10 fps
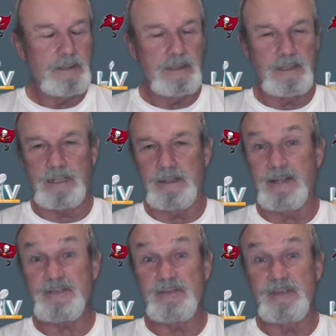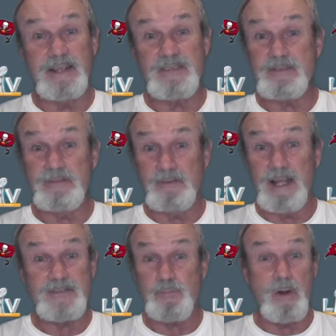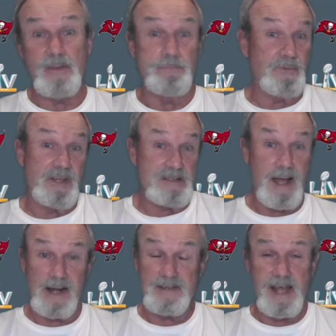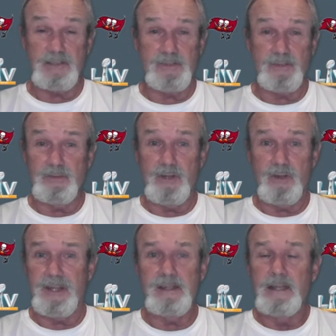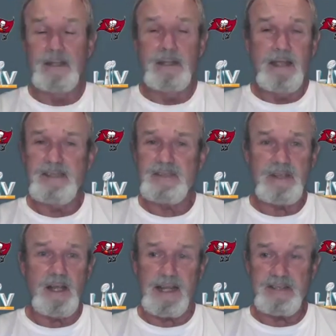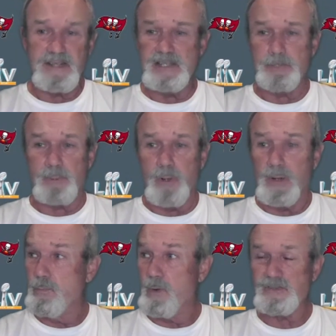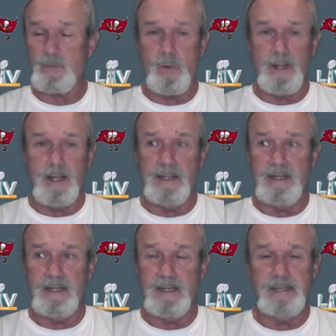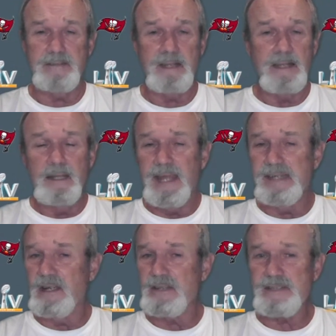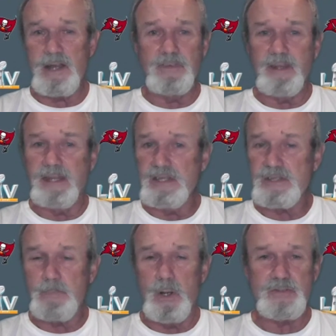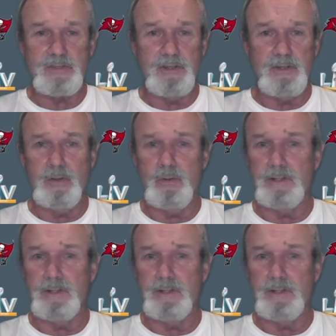That's one of the things about his attitude. You know, he's, like I said, he's a pro. He wants to win. He does everything he's supposed to do.